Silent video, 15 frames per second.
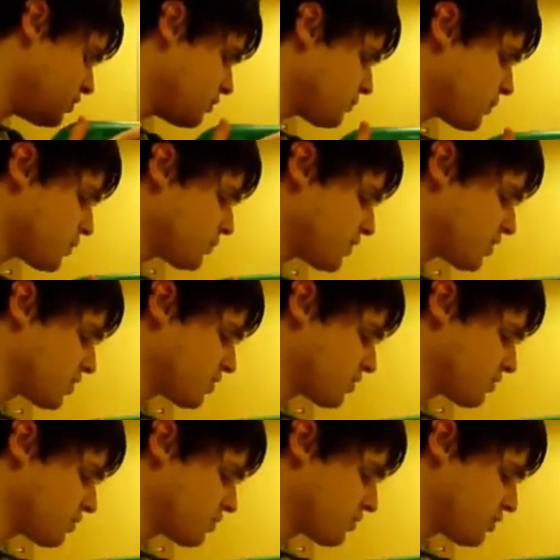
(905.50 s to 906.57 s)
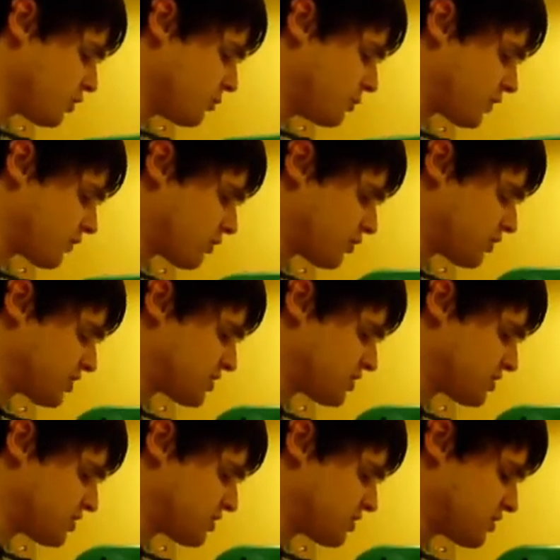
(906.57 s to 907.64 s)
Hold on again. Right, I've got this
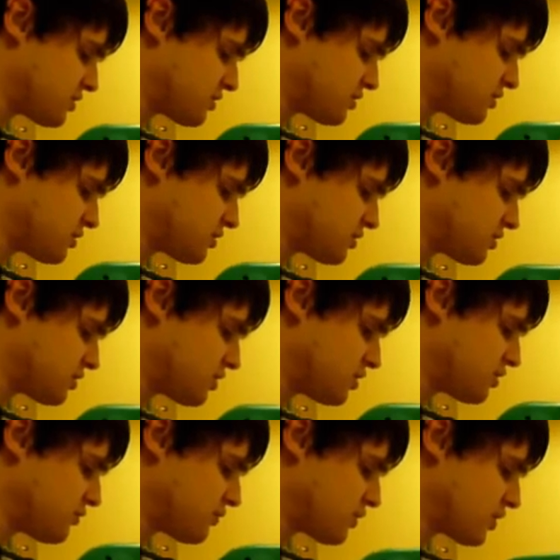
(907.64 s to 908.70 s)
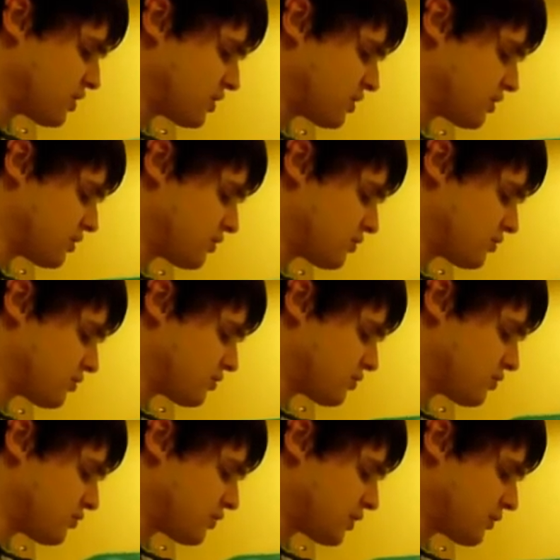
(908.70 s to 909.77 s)
in the
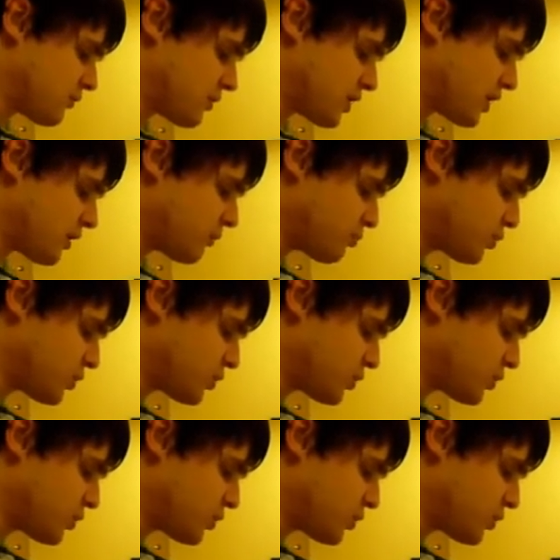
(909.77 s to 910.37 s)
right way up.